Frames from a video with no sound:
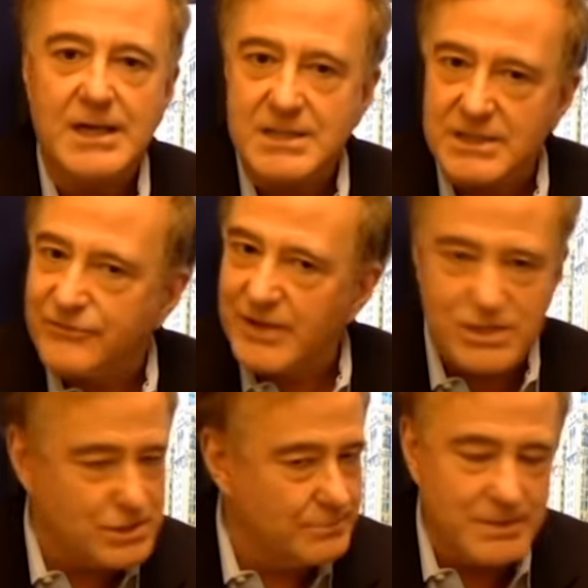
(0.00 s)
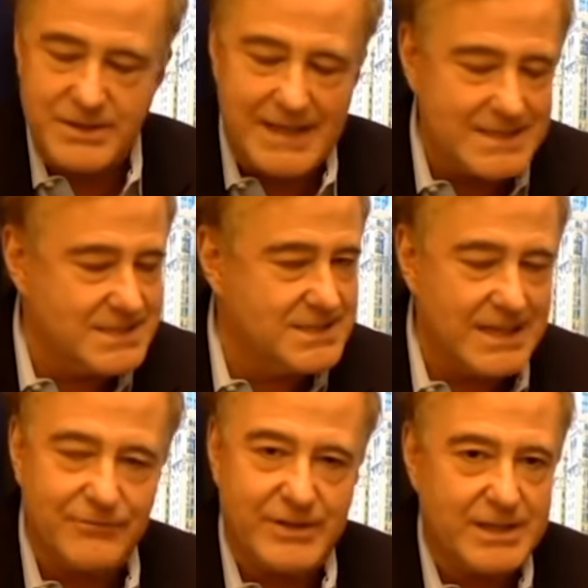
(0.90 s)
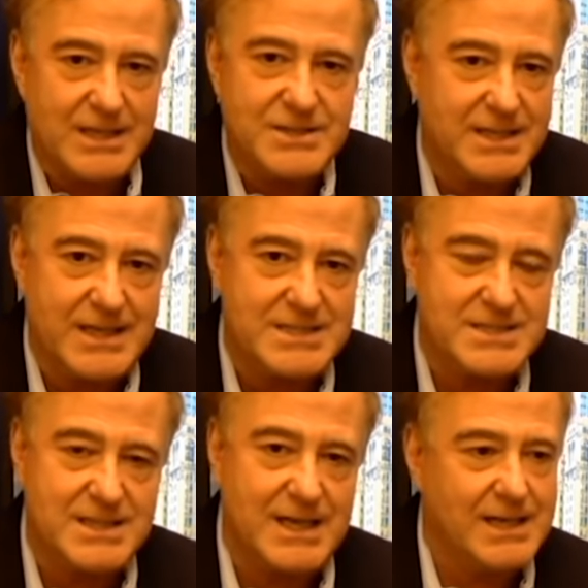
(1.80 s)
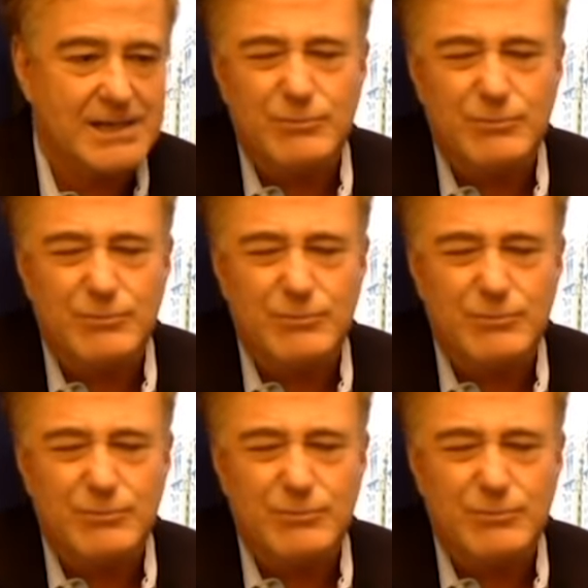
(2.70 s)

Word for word: deflation, but that's definitely not the case today.